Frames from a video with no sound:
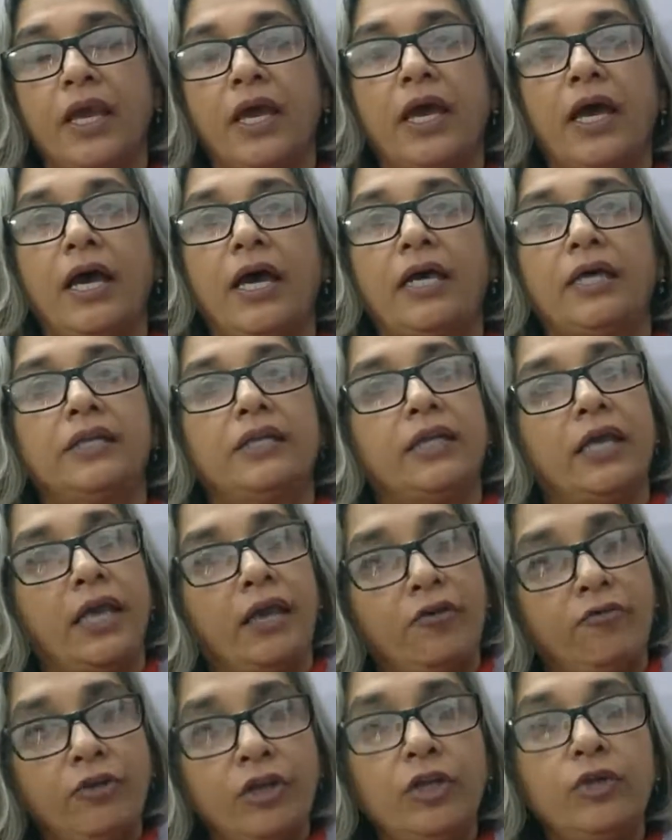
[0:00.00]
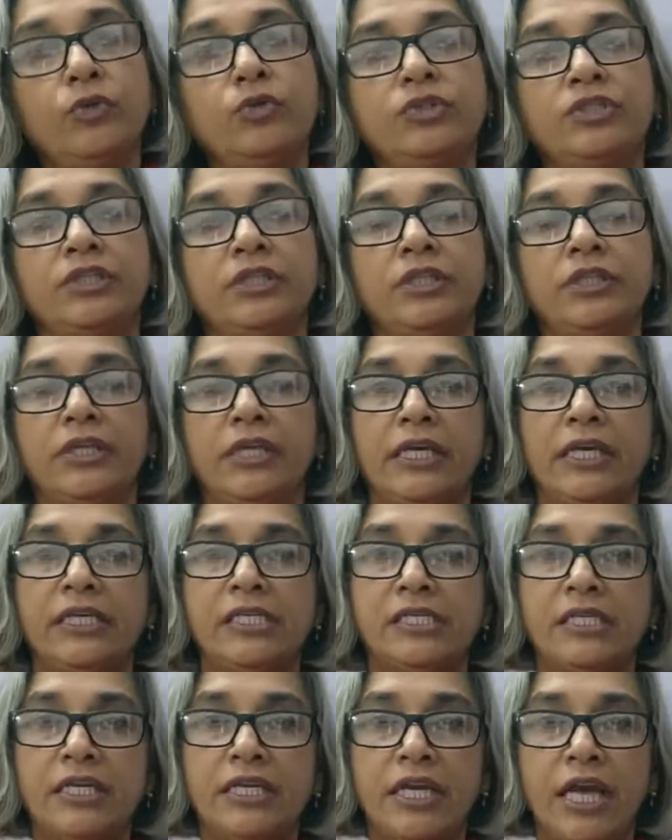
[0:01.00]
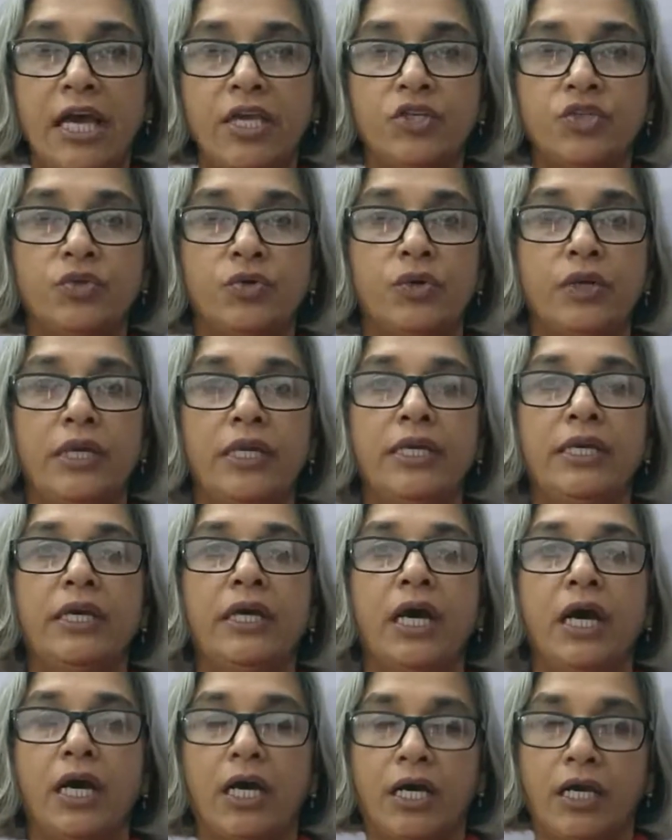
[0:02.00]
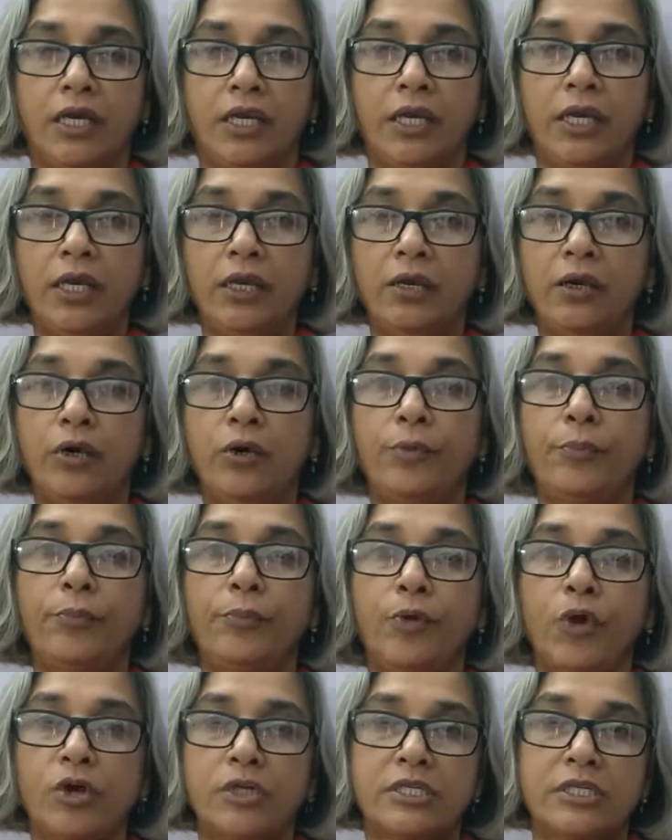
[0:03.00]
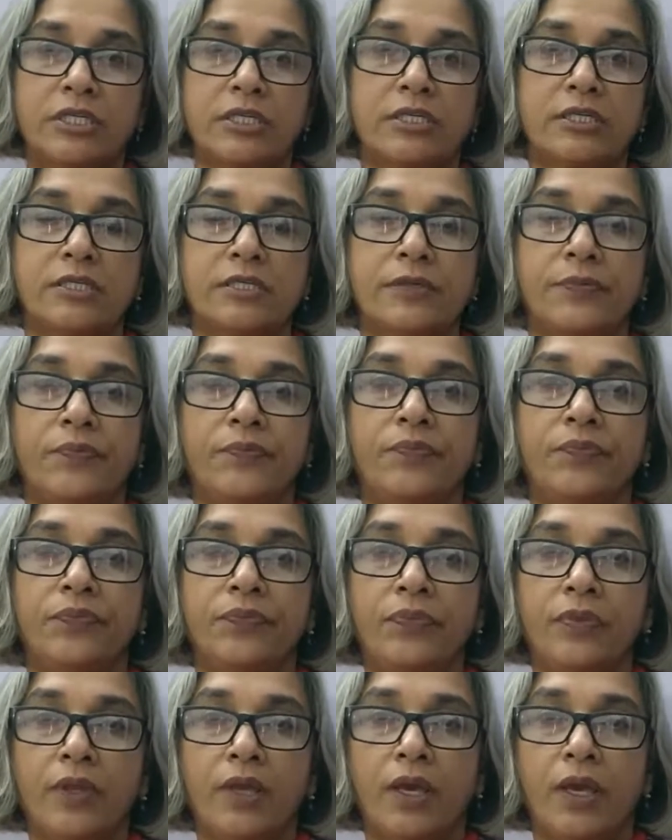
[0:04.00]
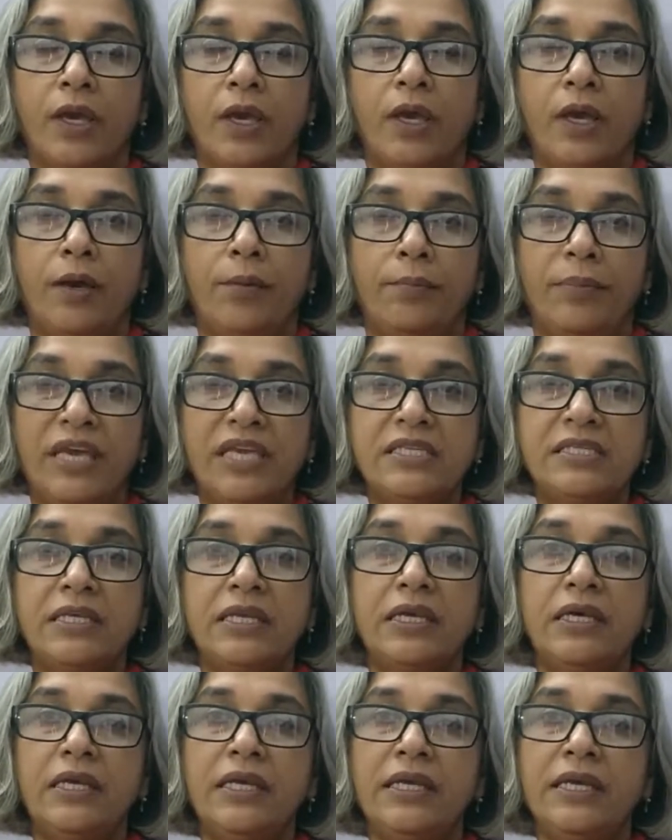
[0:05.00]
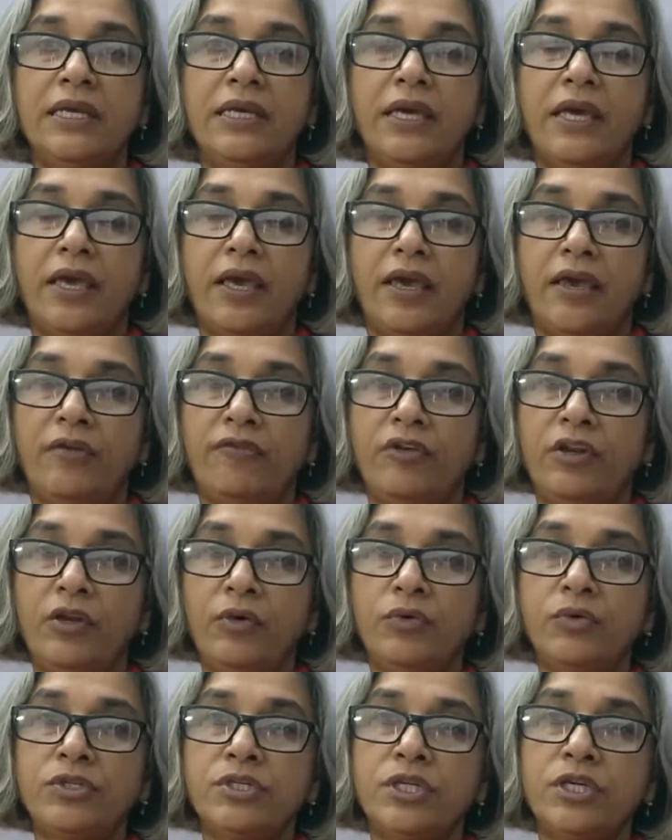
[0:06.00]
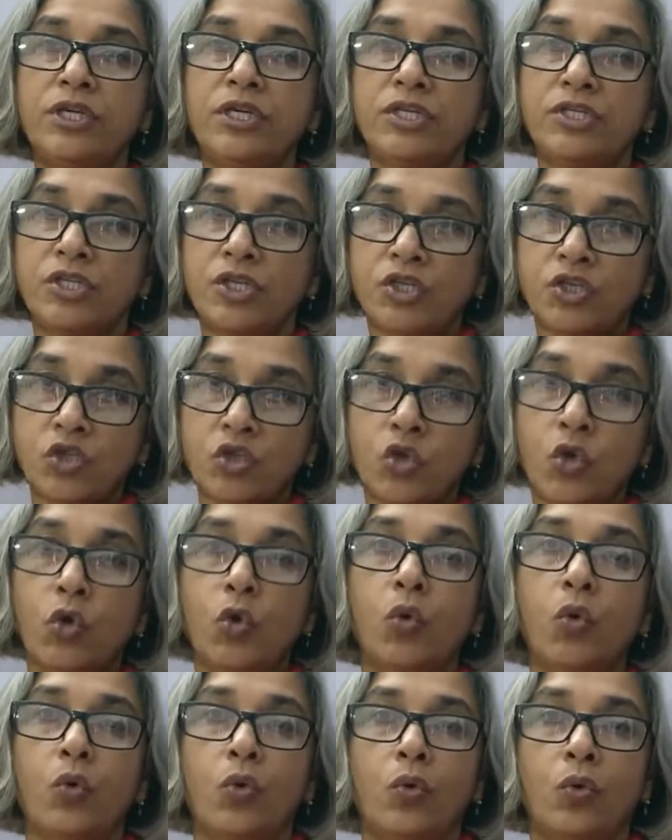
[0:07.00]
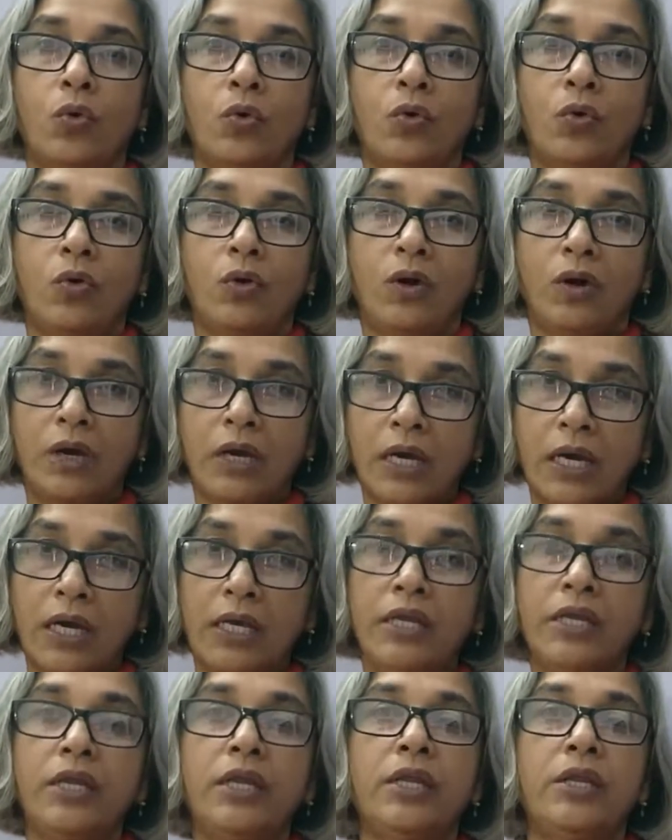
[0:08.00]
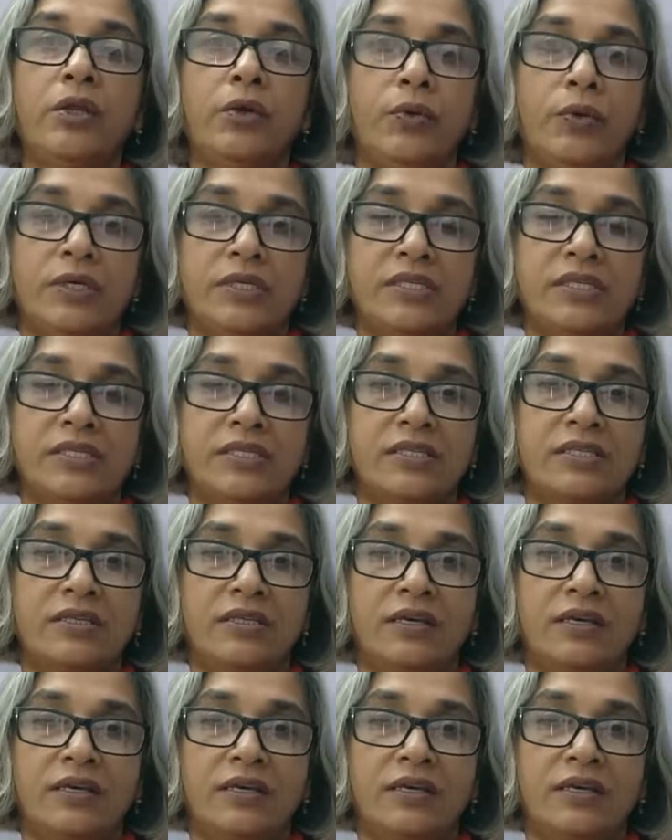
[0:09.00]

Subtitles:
and evolution is a naturally occurring process. Basically, evolution is a slow, continuous,